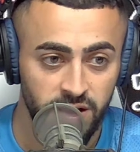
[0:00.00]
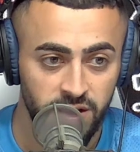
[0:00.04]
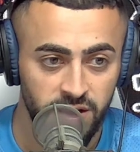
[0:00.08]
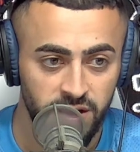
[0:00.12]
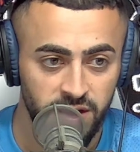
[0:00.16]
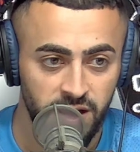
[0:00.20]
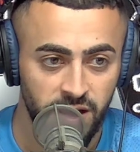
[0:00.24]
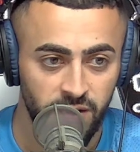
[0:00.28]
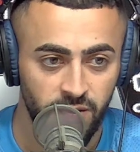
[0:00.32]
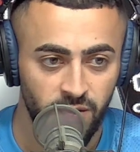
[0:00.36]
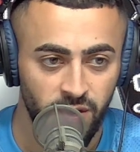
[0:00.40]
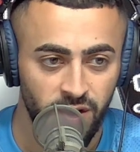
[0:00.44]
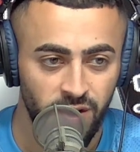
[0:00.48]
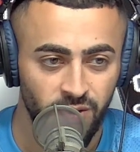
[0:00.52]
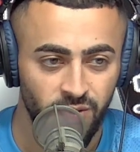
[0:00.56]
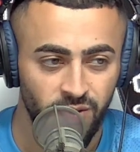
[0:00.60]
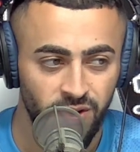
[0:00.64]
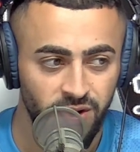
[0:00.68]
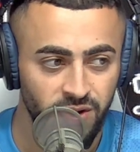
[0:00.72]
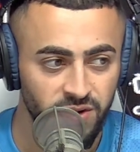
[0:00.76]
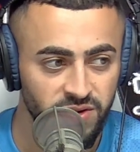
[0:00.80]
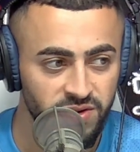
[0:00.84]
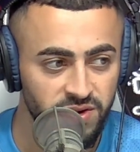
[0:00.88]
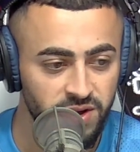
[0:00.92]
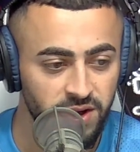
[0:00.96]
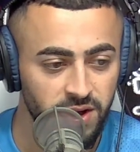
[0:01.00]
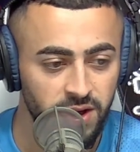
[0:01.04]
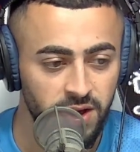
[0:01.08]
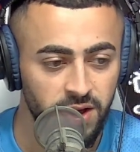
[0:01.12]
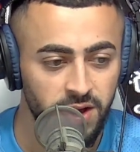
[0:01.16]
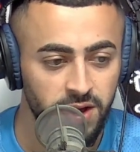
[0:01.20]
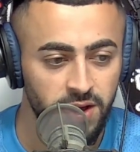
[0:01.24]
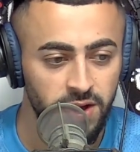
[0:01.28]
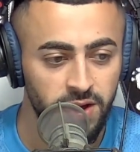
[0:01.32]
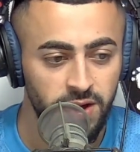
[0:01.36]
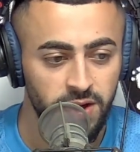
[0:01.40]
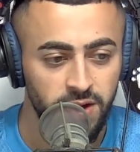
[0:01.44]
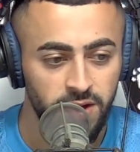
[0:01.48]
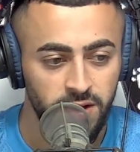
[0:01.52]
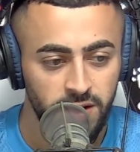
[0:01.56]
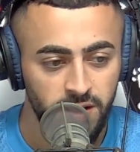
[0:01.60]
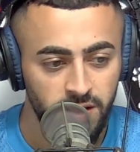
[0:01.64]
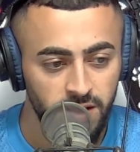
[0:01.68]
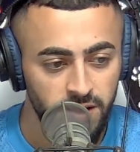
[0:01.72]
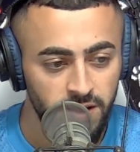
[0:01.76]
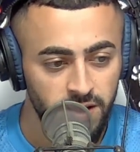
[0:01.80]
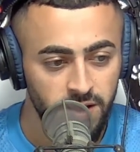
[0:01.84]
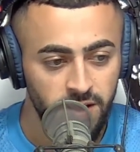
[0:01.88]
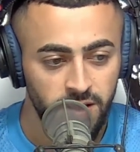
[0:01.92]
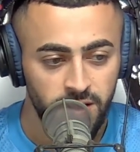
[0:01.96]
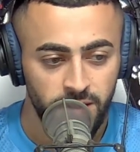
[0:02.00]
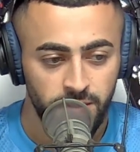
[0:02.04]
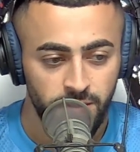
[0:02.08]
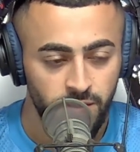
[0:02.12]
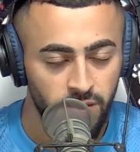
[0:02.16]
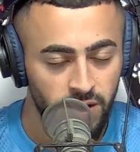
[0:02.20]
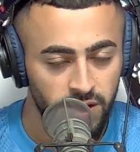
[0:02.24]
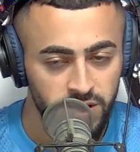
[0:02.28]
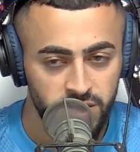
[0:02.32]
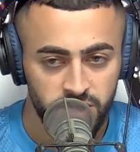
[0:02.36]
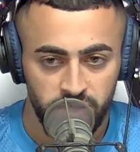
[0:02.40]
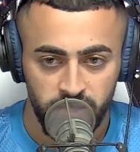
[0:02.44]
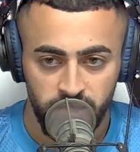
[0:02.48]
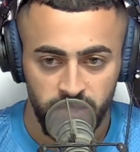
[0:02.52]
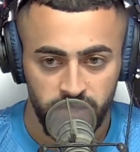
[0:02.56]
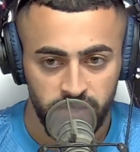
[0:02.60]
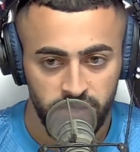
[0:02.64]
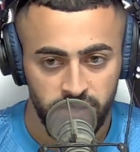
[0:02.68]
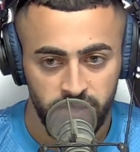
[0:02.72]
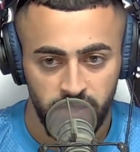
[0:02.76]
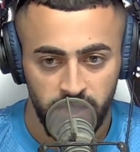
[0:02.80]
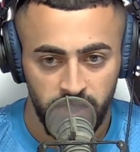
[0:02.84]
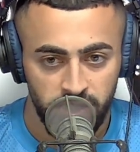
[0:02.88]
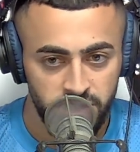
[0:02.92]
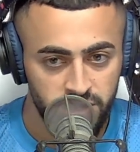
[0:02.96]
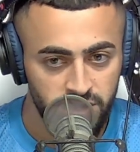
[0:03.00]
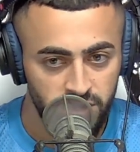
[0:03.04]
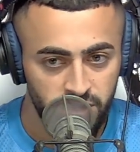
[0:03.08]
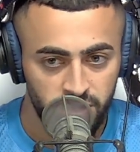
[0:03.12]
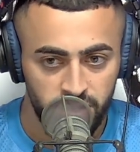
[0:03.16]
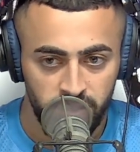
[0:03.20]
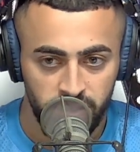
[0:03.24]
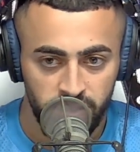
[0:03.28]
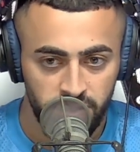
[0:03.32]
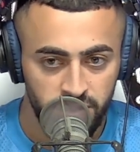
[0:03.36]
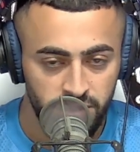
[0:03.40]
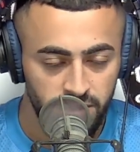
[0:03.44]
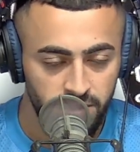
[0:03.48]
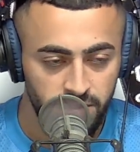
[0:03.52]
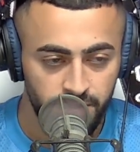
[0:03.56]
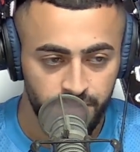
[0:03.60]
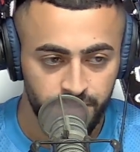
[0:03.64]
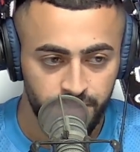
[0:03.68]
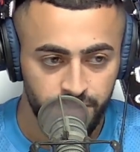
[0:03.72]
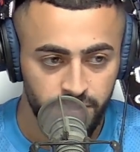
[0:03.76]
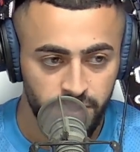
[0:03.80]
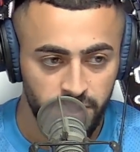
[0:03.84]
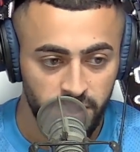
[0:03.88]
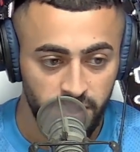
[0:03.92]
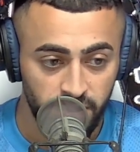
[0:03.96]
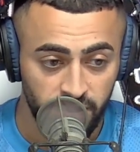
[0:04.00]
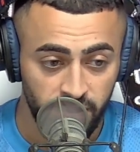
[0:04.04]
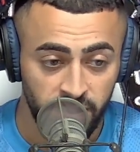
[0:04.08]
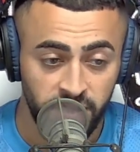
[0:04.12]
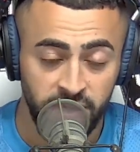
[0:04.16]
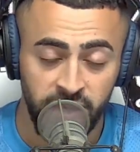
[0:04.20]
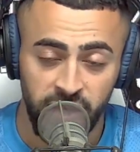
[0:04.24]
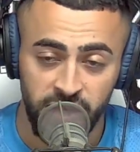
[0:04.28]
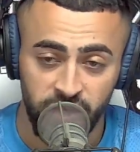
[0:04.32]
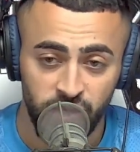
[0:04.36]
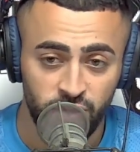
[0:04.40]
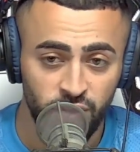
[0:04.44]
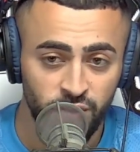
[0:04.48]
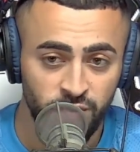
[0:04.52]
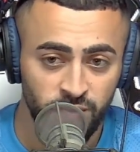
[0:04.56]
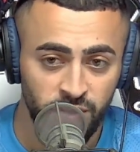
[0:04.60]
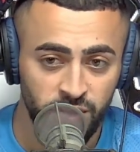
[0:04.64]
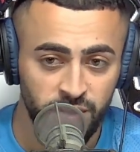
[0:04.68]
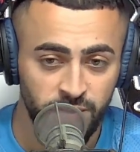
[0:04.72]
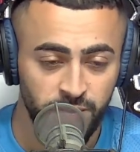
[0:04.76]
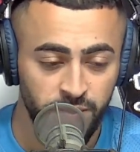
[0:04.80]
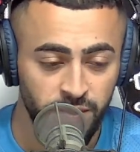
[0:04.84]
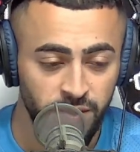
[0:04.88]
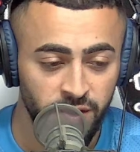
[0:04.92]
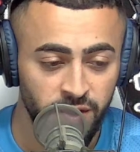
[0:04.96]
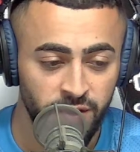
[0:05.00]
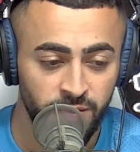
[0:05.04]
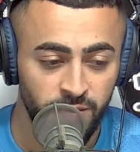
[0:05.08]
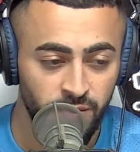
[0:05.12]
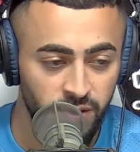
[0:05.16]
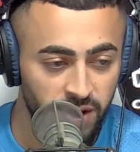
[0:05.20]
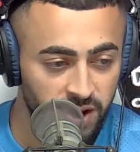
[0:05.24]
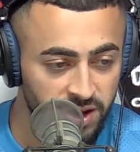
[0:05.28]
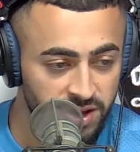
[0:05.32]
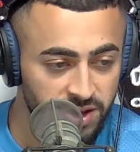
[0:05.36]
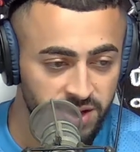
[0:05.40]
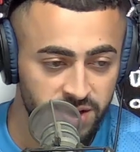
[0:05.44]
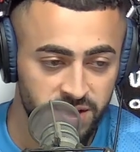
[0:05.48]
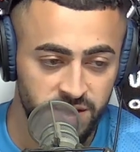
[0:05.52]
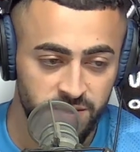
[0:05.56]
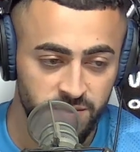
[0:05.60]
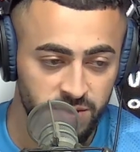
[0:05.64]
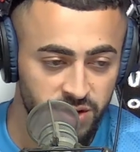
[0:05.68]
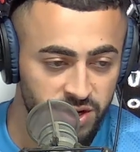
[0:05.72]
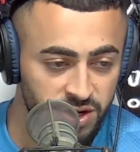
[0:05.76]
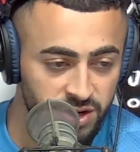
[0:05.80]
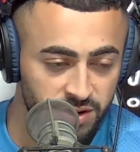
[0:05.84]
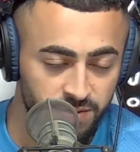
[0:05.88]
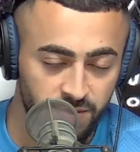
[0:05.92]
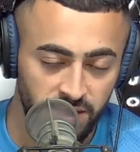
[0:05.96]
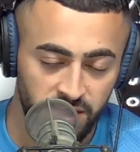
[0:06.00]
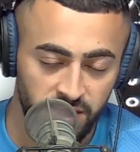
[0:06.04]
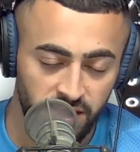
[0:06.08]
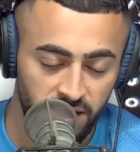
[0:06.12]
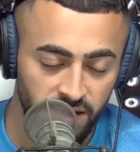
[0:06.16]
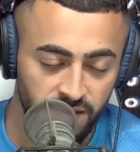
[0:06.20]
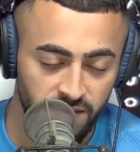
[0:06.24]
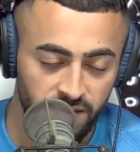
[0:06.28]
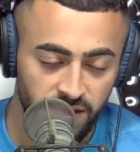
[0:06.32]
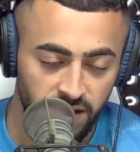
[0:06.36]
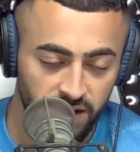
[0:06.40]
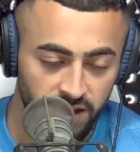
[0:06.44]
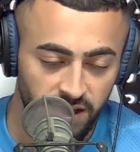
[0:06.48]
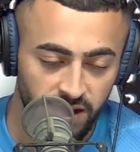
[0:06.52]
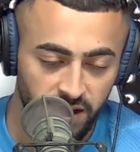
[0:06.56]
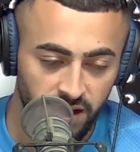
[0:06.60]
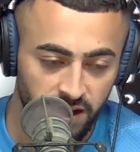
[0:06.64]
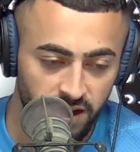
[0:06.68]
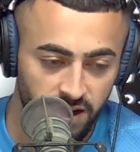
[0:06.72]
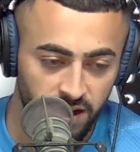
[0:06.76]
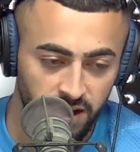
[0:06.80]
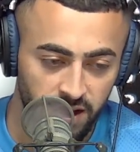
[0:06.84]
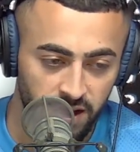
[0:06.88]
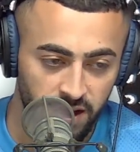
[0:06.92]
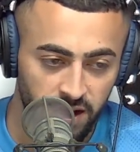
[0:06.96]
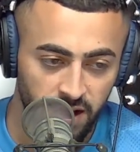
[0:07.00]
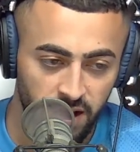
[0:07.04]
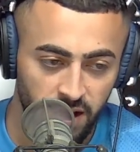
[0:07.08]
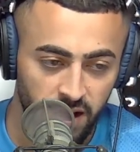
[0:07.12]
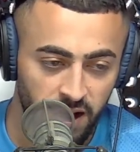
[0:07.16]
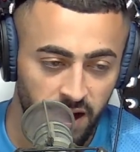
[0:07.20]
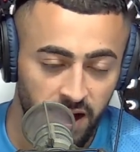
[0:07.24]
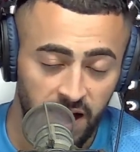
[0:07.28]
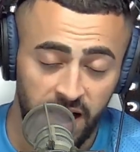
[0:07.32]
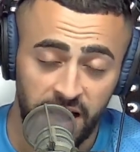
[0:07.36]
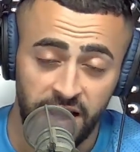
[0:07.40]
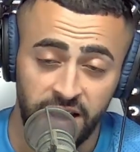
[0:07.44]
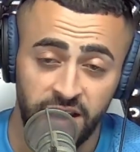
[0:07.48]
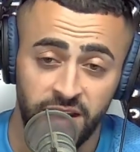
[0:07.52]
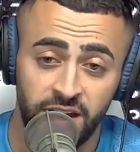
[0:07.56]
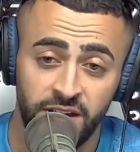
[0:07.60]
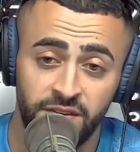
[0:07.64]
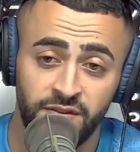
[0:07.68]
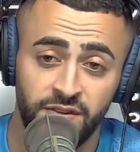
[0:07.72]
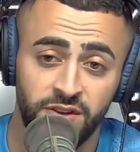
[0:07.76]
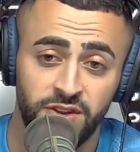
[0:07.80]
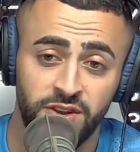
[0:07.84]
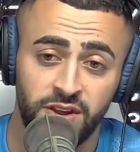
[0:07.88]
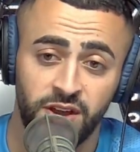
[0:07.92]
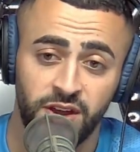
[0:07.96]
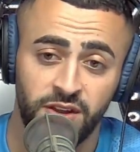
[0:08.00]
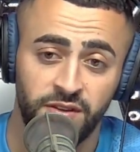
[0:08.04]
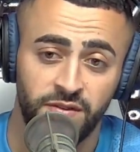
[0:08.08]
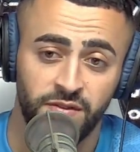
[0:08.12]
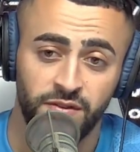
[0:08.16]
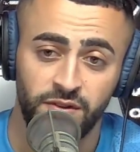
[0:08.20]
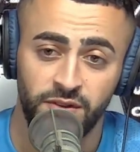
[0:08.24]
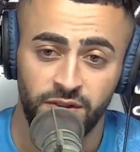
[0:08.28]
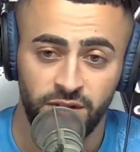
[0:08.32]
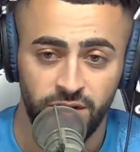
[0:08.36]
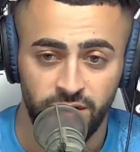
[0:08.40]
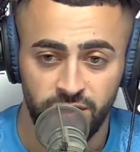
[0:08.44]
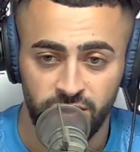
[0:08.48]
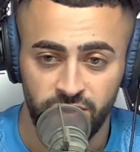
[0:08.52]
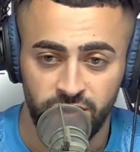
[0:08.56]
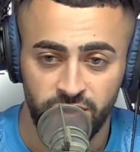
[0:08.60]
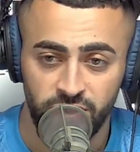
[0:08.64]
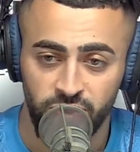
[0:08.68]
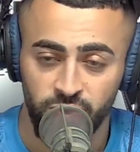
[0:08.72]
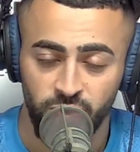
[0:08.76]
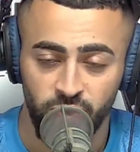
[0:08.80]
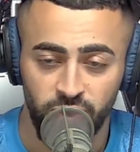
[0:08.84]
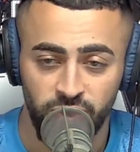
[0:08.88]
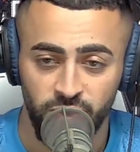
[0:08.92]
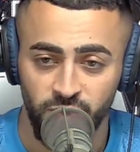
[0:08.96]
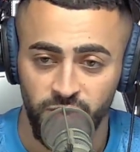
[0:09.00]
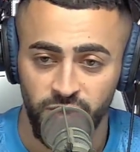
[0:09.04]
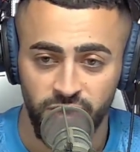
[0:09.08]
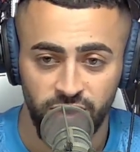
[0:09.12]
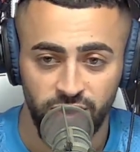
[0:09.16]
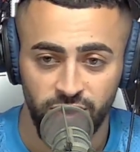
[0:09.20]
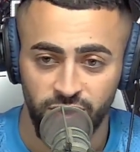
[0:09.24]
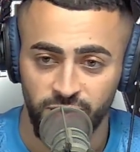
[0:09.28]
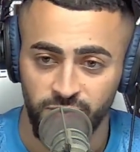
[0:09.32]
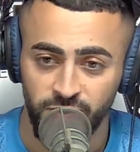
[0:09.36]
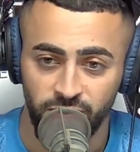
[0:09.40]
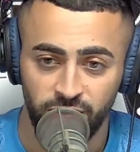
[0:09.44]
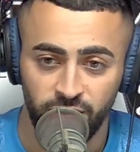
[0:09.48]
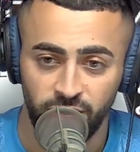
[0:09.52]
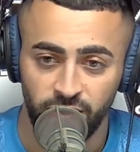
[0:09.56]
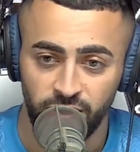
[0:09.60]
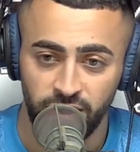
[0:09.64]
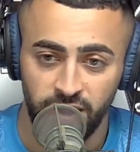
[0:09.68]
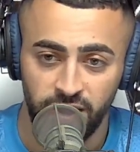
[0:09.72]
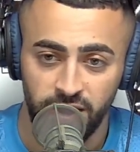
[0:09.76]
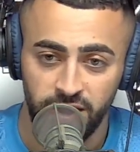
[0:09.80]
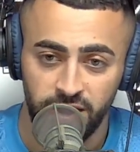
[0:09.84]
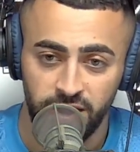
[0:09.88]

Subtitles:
that rut where I was like, bro, I started in that 2-month period, bro. I did some shit in my life that like I had never done for the 21 years before that.